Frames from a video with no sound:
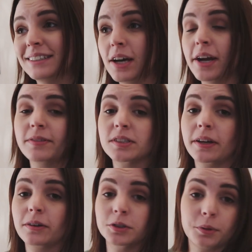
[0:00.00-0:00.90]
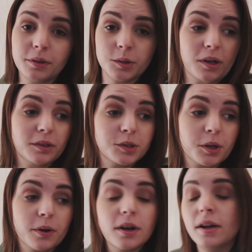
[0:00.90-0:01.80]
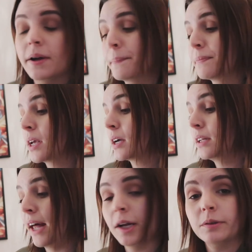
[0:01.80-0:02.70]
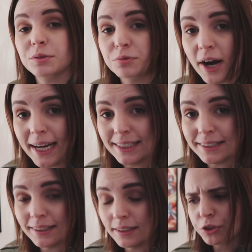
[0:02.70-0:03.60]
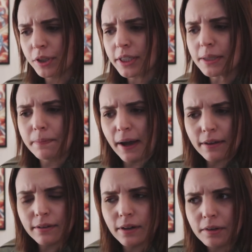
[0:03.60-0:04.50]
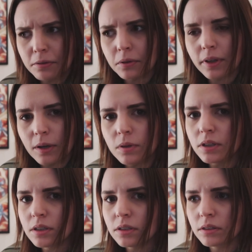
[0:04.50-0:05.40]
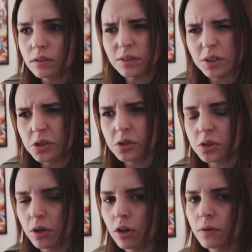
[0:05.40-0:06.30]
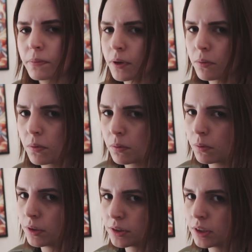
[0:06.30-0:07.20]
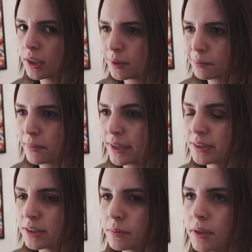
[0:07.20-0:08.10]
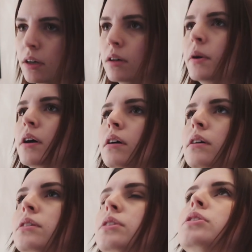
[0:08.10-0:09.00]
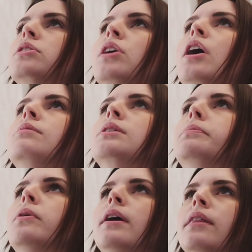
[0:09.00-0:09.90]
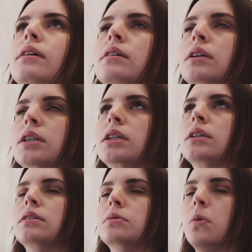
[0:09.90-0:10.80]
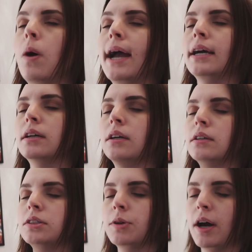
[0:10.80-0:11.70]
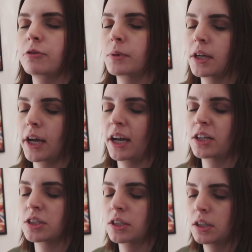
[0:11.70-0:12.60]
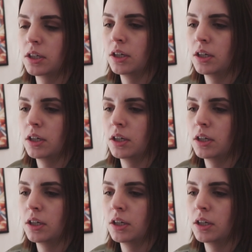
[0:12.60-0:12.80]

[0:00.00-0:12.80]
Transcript: And I even said it on Twitter as well. So, glad I was right. Austria did better than I thought they would. It was a good song, but wasn't like amazing to me. Oh my god, the German boy though. Ugh, why do you have to be engaged